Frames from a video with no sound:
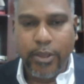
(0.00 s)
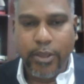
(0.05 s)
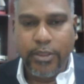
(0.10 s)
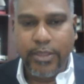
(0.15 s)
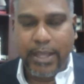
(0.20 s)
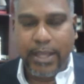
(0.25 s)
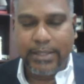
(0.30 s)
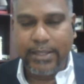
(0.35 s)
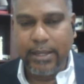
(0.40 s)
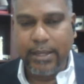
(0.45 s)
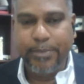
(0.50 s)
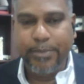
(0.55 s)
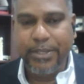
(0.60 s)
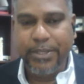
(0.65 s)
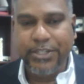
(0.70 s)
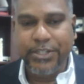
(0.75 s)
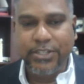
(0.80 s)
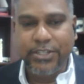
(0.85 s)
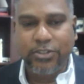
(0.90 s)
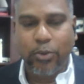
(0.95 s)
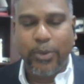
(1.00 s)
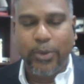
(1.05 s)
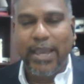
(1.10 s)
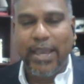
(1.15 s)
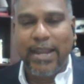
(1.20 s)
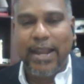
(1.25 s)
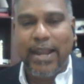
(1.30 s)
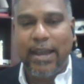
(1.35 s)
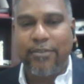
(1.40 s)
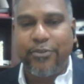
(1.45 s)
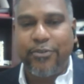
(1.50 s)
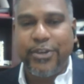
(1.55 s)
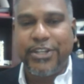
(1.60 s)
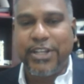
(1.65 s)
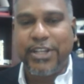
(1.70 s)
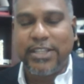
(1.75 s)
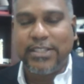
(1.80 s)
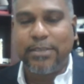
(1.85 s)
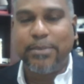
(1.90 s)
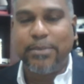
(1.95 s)
that LPG, so we can have
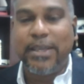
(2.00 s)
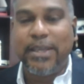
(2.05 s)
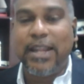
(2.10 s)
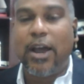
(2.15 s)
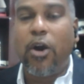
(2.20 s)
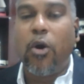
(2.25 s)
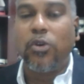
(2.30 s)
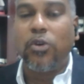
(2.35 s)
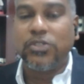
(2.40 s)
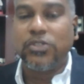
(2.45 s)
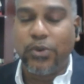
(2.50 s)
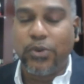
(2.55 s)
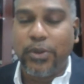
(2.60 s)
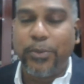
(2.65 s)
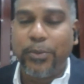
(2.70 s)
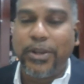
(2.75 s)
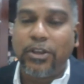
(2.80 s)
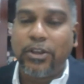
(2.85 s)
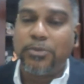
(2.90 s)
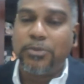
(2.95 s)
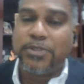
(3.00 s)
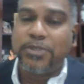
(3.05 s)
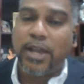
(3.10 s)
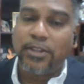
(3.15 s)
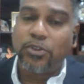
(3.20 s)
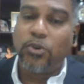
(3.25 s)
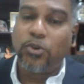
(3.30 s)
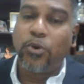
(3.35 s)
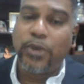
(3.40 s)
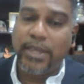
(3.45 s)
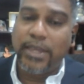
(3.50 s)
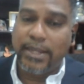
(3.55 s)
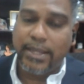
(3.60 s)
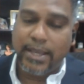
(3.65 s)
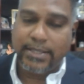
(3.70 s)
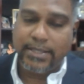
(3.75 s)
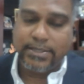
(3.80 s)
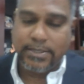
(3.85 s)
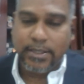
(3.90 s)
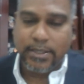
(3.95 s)
Regency being a household when it comes on to cooking
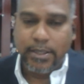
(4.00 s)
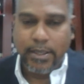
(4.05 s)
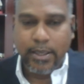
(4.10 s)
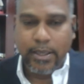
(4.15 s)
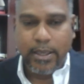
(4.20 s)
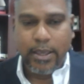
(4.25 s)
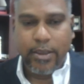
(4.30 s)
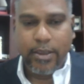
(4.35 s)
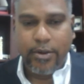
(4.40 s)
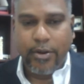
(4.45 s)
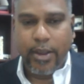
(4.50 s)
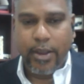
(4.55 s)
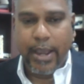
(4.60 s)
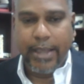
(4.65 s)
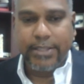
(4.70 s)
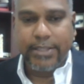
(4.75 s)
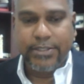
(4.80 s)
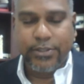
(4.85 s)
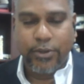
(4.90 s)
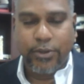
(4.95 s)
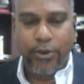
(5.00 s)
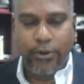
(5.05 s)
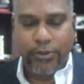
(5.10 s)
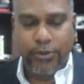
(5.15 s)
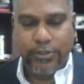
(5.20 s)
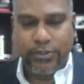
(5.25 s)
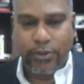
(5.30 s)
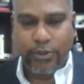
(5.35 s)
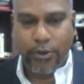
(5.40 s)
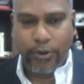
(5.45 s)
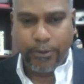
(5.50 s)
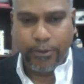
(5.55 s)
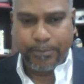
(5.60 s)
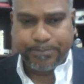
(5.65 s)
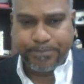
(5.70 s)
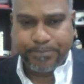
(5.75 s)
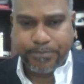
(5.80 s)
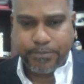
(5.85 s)
gas, right? So